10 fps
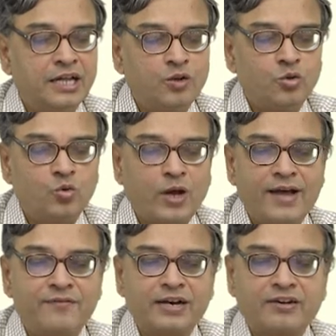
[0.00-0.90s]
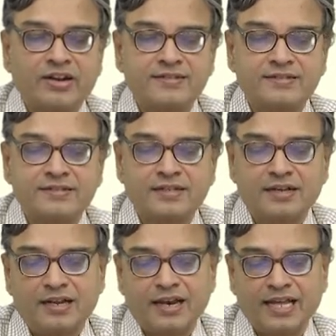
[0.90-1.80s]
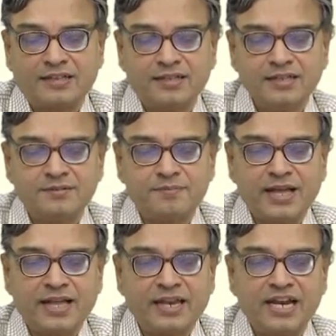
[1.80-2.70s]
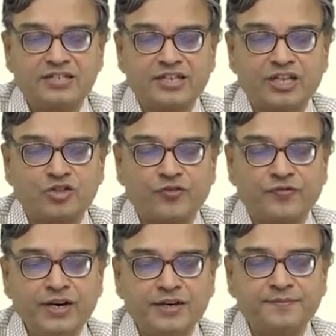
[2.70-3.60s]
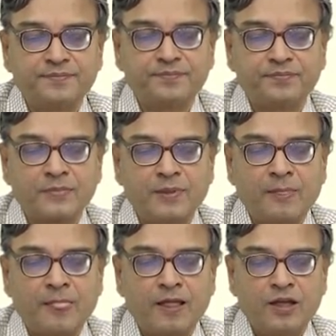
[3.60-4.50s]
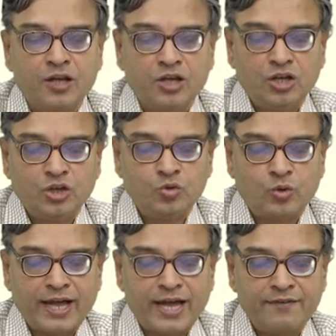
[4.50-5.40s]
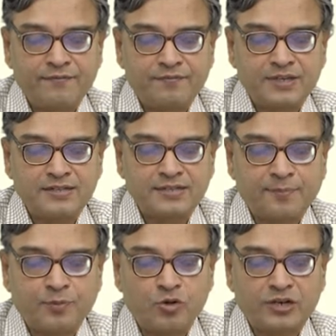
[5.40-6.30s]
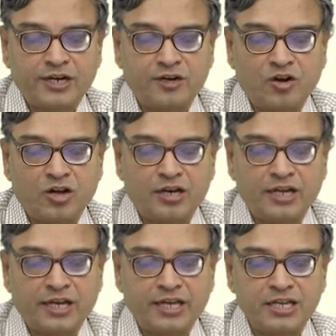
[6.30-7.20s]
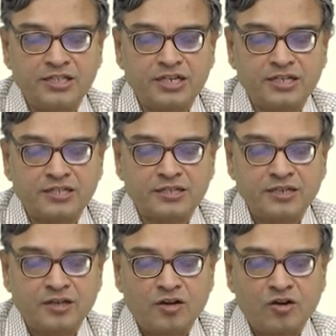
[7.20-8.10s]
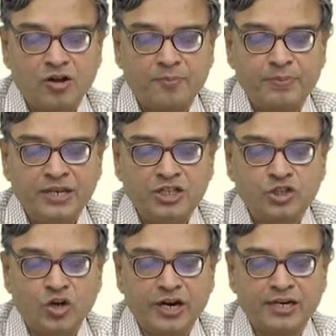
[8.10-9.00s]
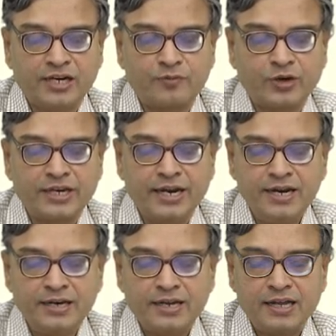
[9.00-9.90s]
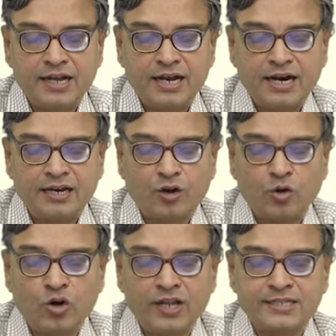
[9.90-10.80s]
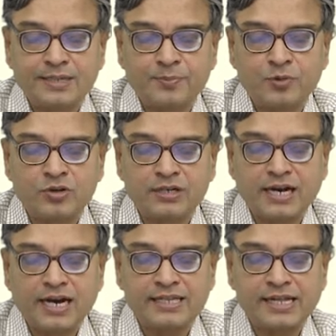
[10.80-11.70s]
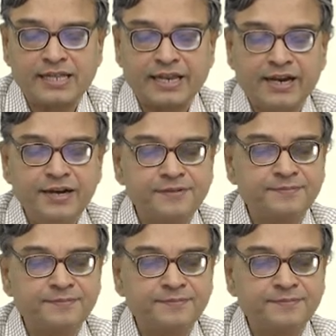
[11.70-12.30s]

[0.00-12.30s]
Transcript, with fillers: You have a truss like this, make a neat sketch of it. You have this supported on hinges or pin joint at one end and a roller support at the other end.